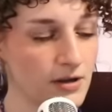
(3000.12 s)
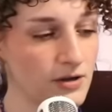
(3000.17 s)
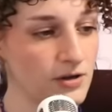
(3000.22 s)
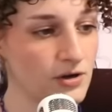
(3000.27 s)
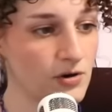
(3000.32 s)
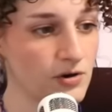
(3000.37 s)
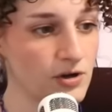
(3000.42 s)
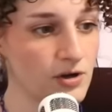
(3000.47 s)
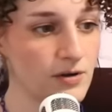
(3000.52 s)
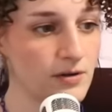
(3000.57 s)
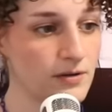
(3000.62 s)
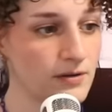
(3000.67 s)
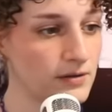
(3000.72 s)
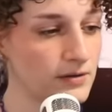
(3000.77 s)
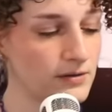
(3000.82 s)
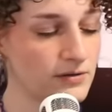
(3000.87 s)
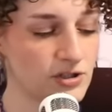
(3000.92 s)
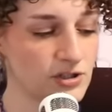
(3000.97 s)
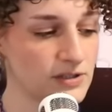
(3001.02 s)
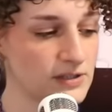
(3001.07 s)
you know, you
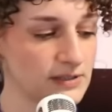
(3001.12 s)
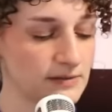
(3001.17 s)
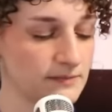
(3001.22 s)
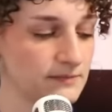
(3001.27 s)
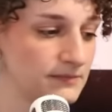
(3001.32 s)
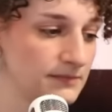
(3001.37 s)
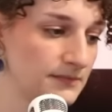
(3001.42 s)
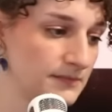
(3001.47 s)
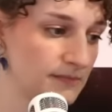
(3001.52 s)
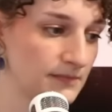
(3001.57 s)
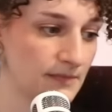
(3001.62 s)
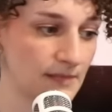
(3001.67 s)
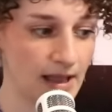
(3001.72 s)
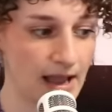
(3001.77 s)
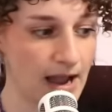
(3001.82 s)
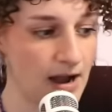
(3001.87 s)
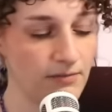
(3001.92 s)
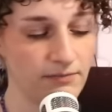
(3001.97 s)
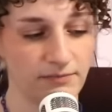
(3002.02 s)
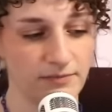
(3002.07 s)
just
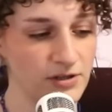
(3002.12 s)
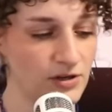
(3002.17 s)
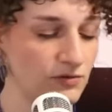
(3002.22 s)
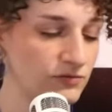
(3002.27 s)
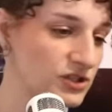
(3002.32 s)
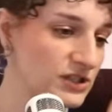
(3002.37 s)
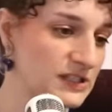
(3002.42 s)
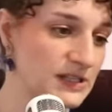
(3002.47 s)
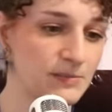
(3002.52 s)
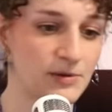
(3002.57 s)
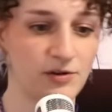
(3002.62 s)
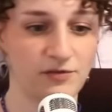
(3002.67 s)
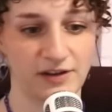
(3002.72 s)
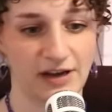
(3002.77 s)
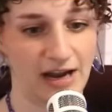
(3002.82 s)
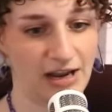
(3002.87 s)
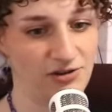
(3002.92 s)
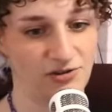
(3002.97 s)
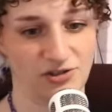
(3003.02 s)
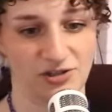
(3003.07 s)
out, you know, just in the middle of the
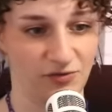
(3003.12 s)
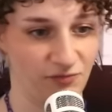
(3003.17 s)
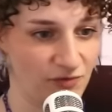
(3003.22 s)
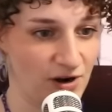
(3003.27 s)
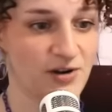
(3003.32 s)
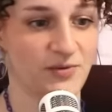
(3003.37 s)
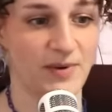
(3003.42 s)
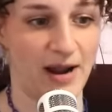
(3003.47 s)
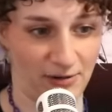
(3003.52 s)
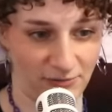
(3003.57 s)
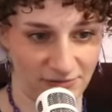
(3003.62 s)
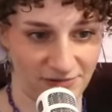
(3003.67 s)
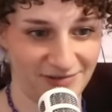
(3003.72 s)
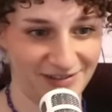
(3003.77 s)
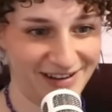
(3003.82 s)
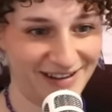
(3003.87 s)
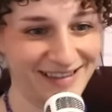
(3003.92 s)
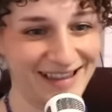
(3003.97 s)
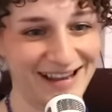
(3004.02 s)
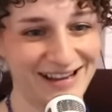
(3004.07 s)
night, you just run around.
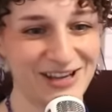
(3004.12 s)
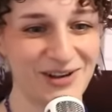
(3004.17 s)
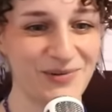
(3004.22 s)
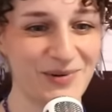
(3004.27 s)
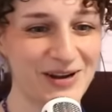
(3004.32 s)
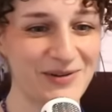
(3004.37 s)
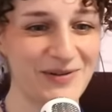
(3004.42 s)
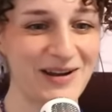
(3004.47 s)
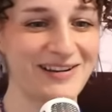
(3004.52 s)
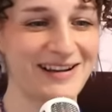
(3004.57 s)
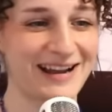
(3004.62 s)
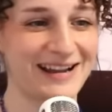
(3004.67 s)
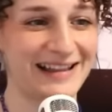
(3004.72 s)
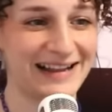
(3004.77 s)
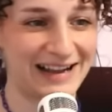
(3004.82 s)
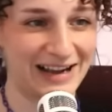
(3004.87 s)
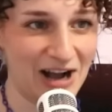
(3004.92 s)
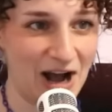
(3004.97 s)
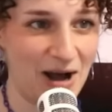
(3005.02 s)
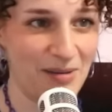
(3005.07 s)
And like you ran around kind of
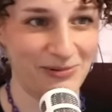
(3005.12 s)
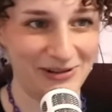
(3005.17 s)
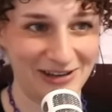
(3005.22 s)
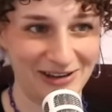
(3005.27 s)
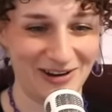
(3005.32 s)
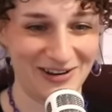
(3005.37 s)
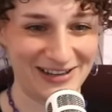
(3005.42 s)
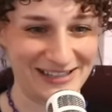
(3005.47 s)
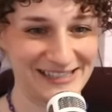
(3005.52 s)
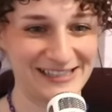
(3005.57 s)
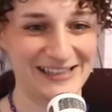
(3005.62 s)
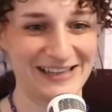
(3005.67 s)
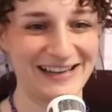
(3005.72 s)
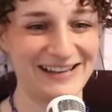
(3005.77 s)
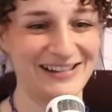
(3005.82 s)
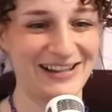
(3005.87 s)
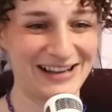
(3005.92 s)
like a goblin, honestly.